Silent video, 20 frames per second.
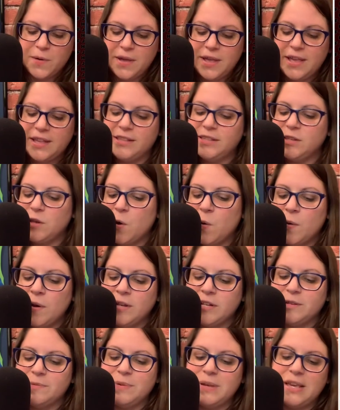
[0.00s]
That's it's true. going
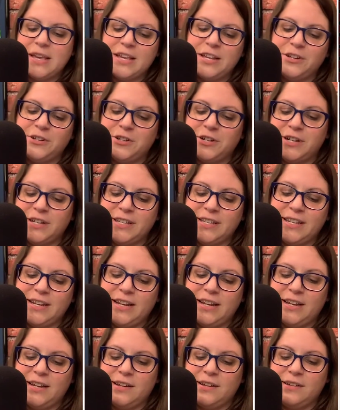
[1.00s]
to be interesting.